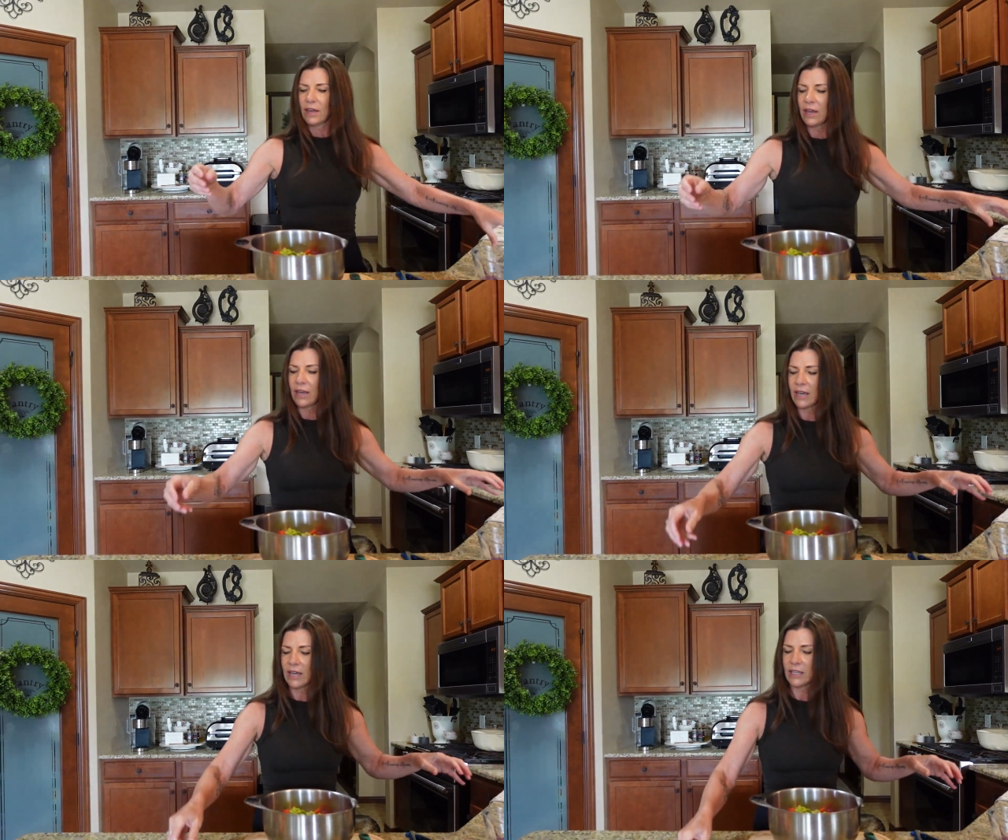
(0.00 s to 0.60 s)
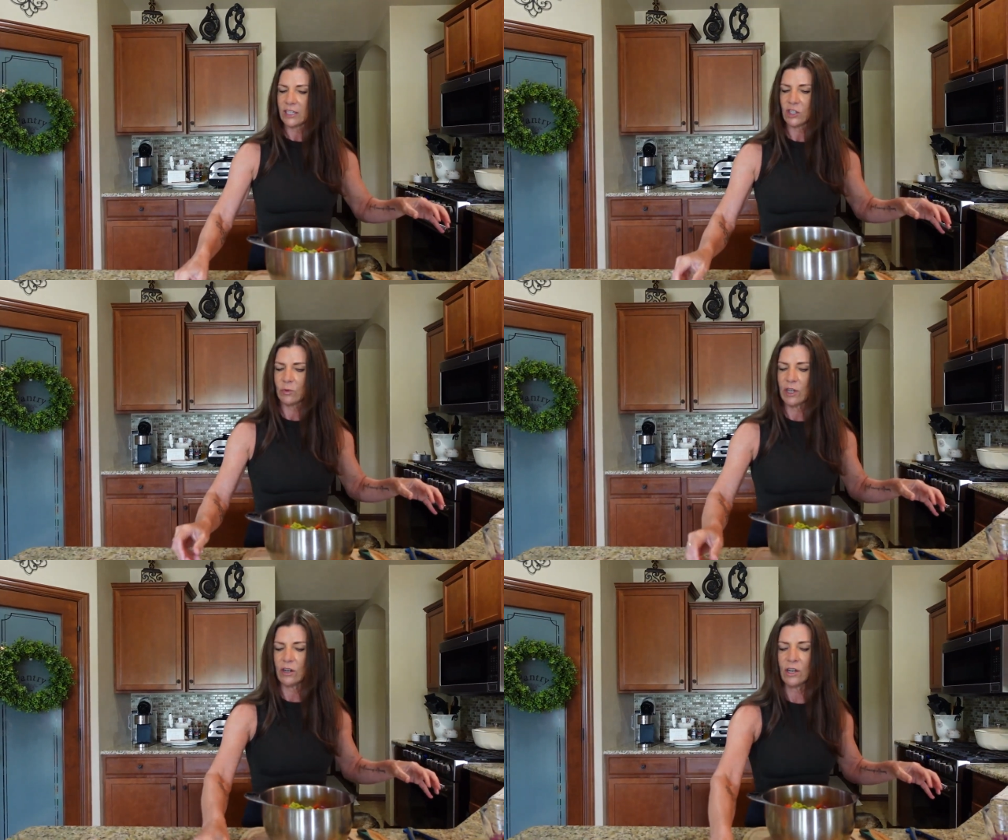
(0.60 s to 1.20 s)
And
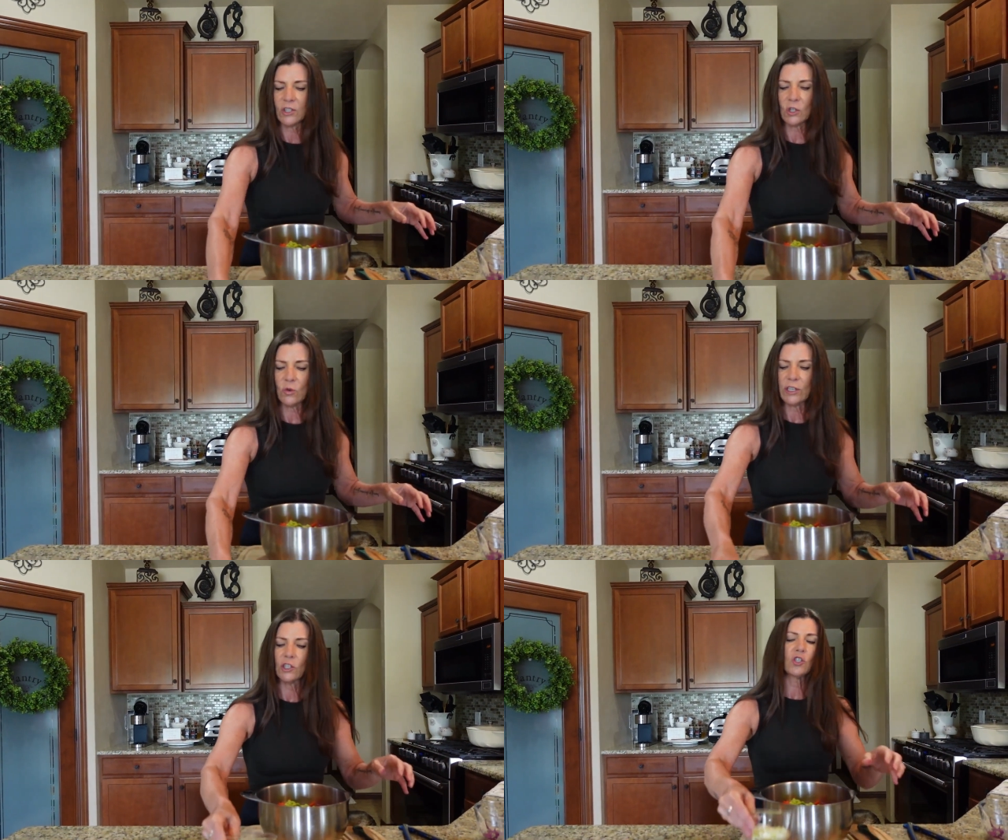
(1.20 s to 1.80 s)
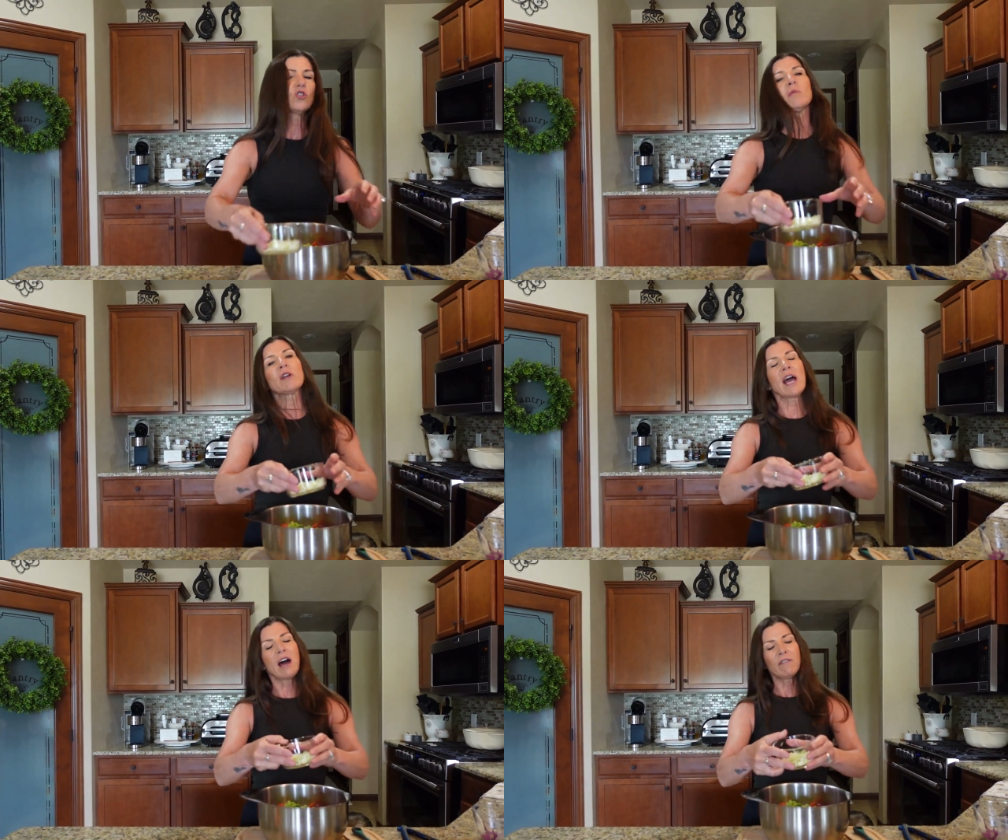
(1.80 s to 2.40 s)
we are also going to do about
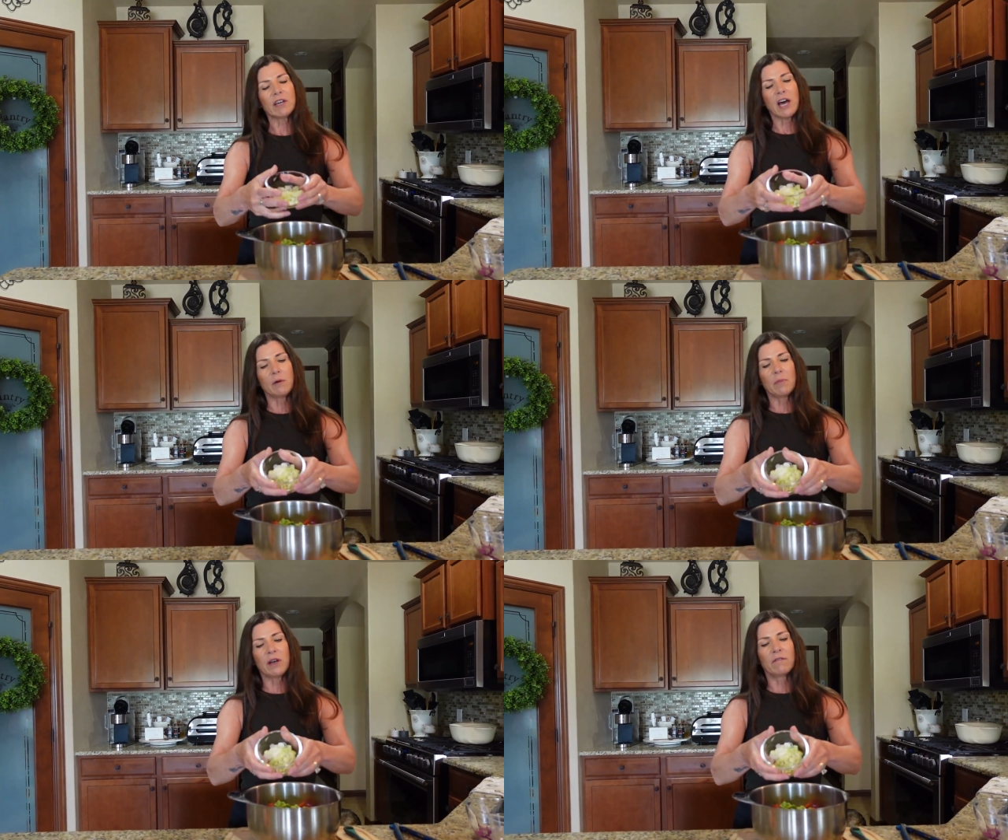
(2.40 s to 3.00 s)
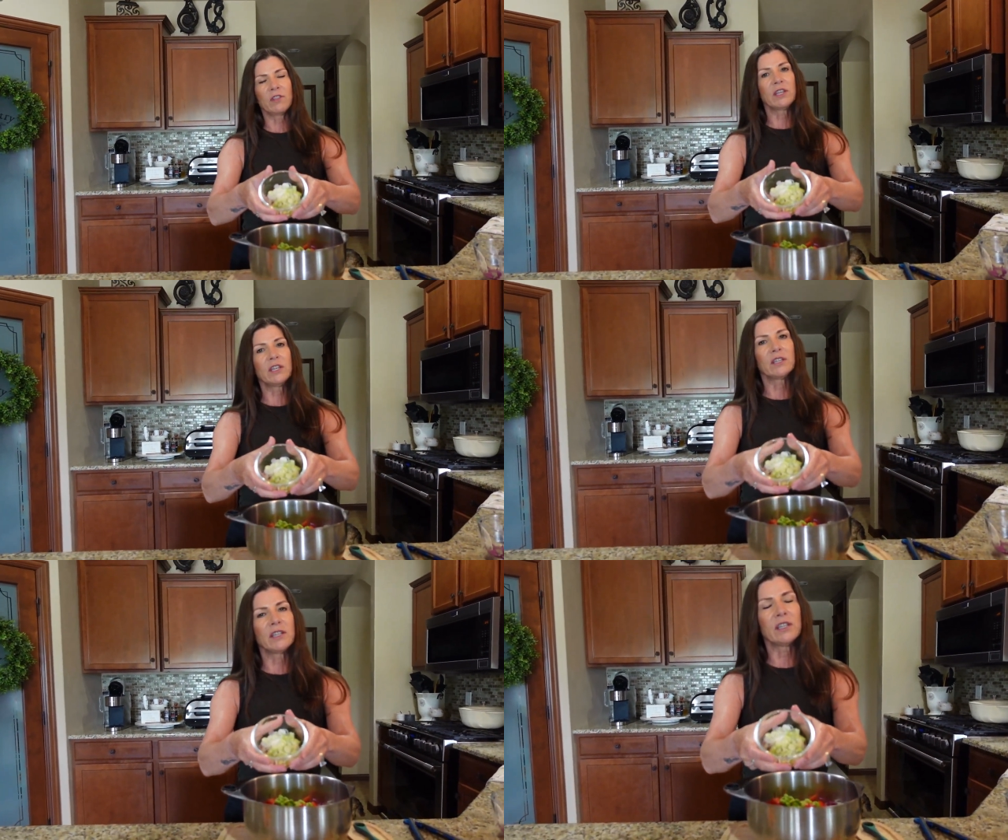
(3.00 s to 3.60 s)
1/2 cup of
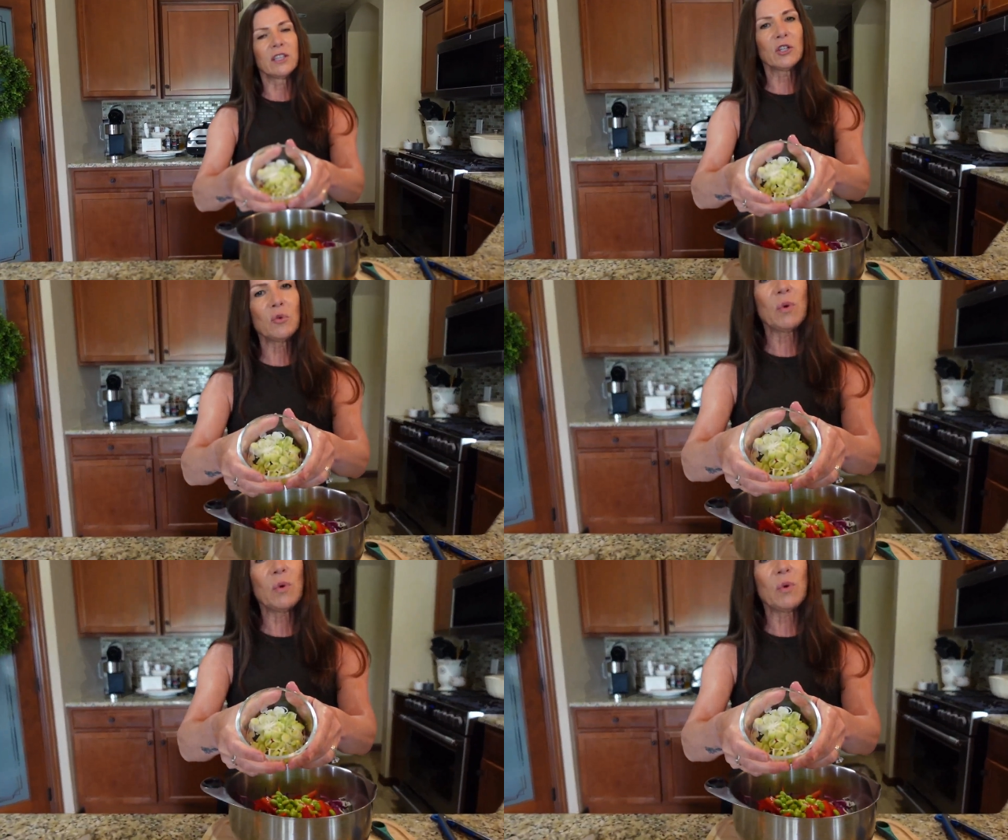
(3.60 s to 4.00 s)
the little